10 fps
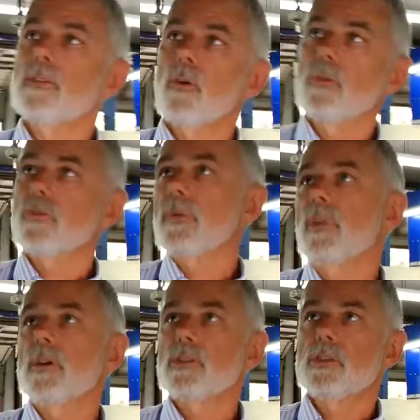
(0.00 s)
The oil drain
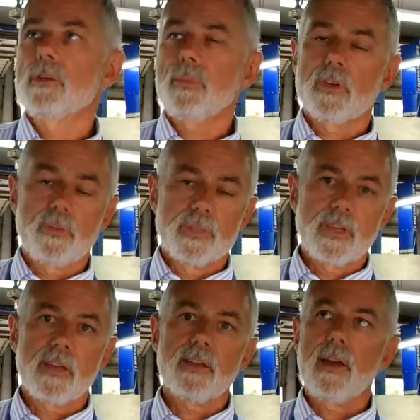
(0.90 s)
plug is just simply going to be
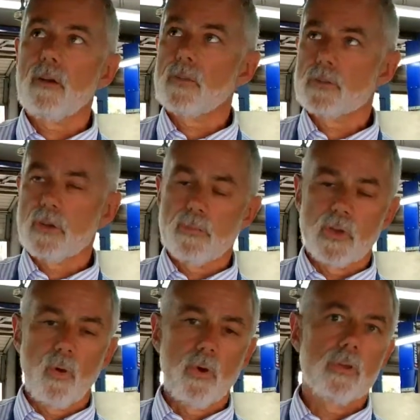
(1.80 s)
taken out, and there's going to
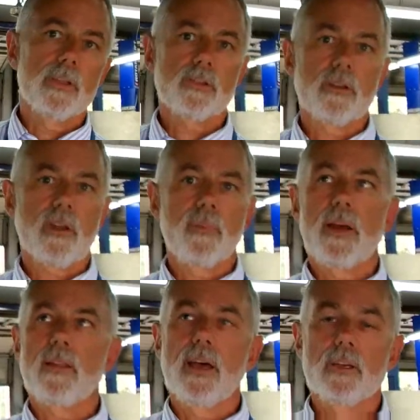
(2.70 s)
be oil that's going to come
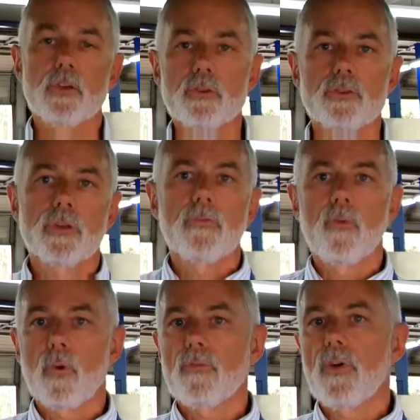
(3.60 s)
out of that, usually
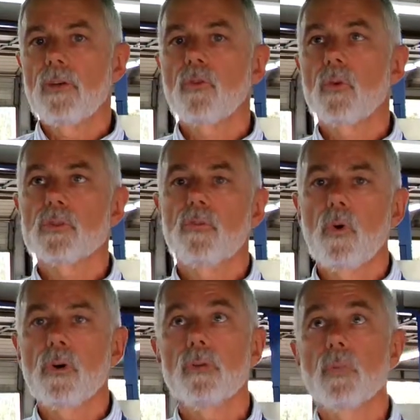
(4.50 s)
4 to 5 quarts of
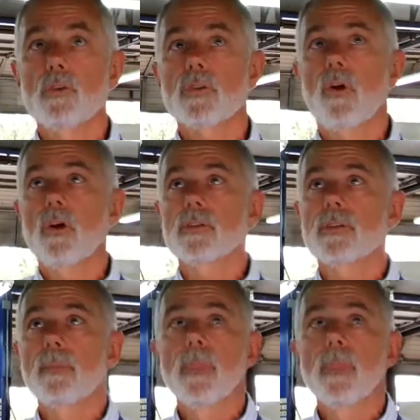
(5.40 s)
oil in most cars.